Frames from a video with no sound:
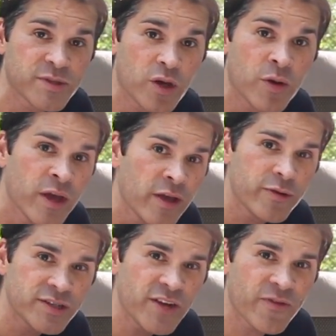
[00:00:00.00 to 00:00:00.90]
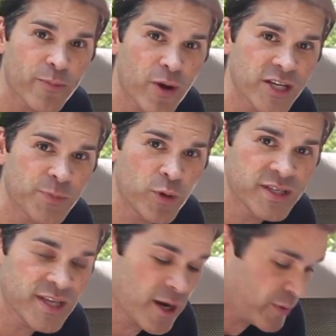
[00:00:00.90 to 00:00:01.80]
So there's different price
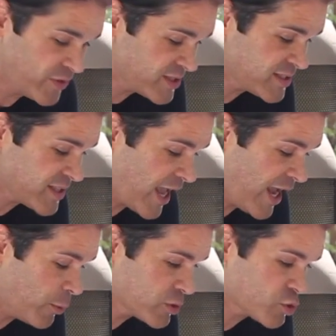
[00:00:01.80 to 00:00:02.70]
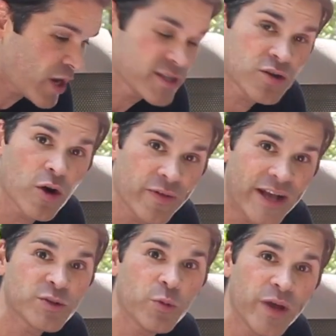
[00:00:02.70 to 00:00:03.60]
points there, but this is a Hayward TriStar, and
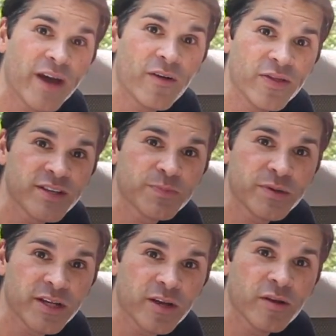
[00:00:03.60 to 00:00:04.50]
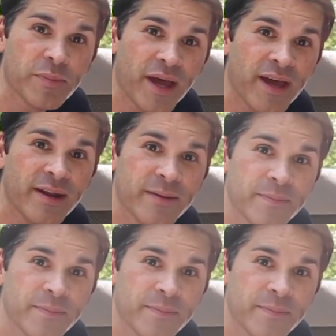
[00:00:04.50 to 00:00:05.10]
that's what we have on this particular pad.